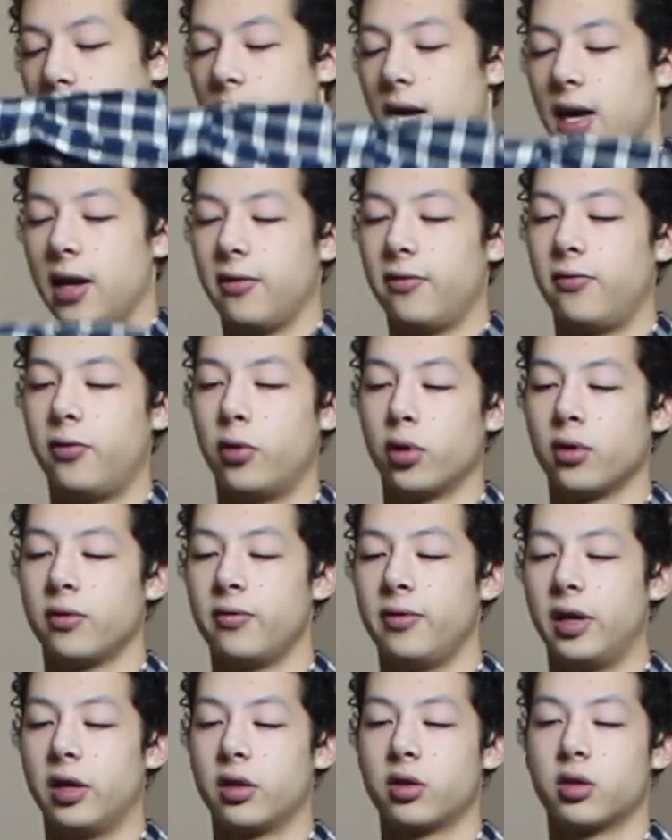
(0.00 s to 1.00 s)
and 4
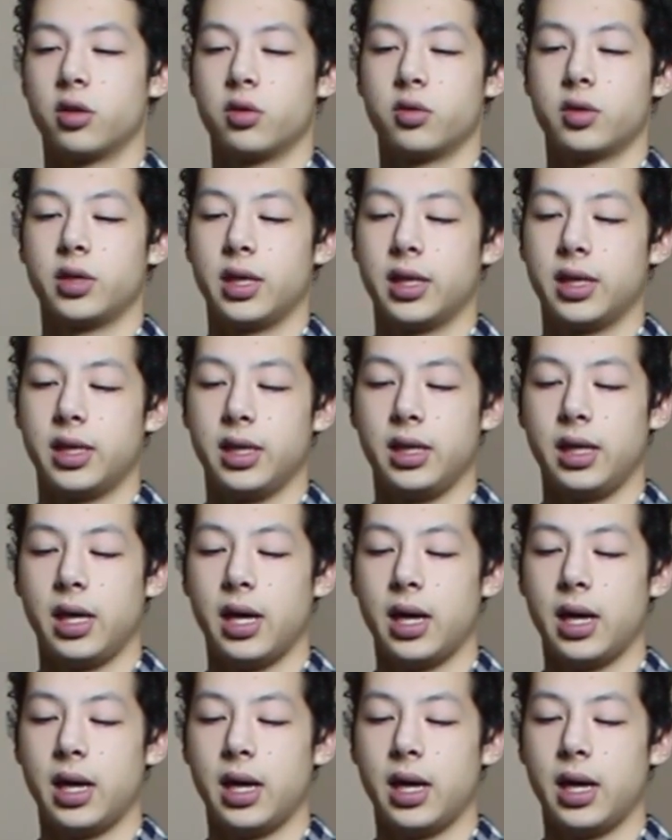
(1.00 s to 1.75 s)
Velcros at the